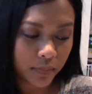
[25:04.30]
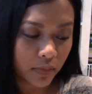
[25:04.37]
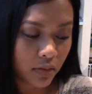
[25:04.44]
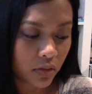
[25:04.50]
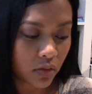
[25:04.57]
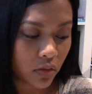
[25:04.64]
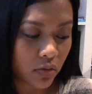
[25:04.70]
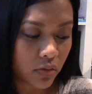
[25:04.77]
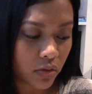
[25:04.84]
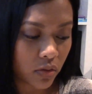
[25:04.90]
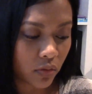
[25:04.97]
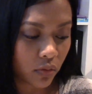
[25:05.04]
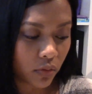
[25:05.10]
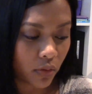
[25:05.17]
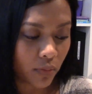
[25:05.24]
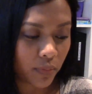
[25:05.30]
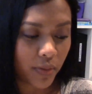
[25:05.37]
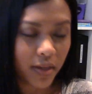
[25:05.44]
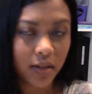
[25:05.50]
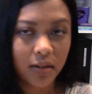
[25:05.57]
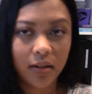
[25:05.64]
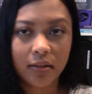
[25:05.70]
There's also a
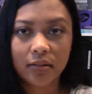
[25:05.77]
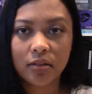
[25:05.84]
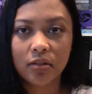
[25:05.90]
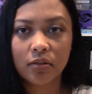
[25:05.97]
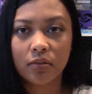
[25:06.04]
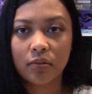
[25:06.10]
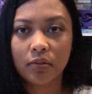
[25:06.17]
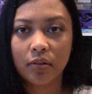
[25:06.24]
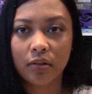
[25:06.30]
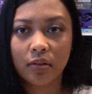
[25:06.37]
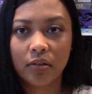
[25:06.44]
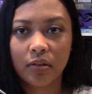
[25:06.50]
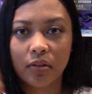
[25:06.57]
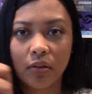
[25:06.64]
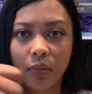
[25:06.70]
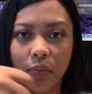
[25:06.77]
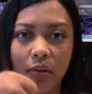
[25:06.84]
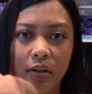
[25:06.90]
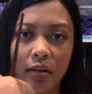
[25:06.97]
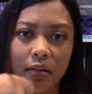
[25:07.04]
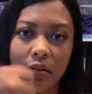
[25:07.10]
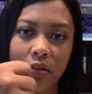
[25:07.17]
way not to, you don't
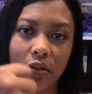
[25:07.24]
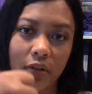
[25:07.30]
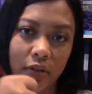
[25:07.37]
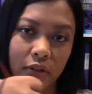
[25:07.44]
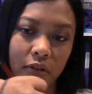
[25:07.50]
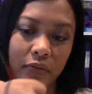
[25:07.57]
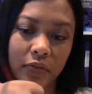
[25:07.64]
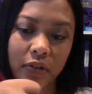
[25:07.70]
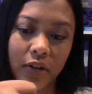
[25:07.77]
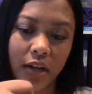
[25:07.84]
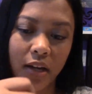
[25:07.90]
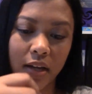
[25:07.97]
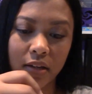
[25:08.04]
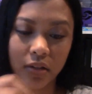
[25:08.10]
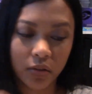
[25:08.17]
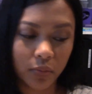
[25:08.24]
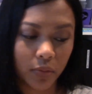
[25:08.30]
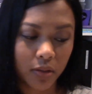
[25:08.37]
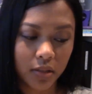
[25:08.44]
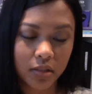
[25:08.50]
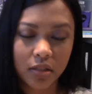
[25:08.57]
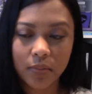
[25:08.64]
want to curve your hand, you
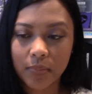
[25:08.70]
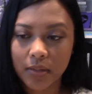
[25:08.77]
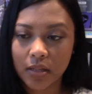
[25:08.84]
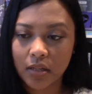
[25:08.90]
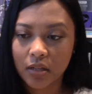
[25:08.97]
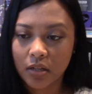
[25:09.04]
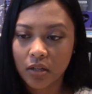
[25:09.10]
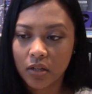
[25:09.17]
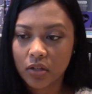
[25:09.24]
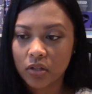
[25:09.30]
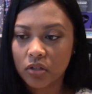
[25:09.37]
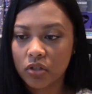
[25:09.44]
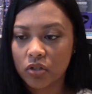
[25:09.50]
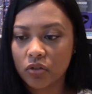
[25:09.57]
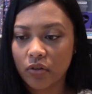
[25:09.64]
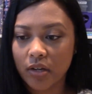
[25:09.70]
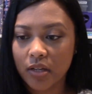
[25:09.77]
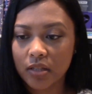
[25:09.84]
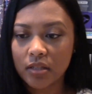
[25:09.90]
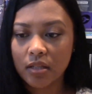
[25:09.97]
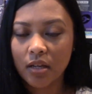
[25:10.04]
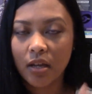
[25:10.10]
want it to be
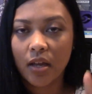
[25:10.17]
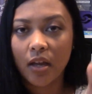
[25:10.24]
straight,